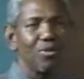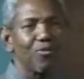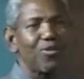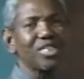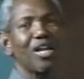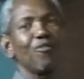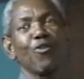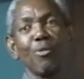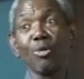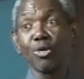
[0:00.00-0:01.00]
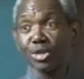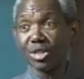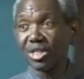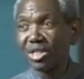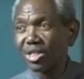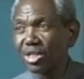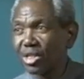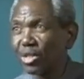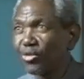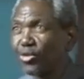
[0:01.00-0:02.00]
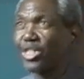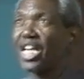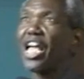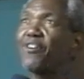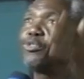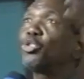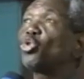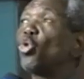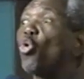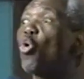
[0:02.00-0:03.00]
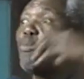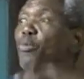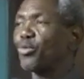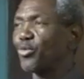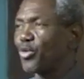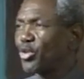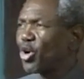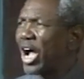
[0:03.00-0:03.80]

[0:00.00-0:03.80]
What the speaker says: first and foremost, for the heavens to open, for your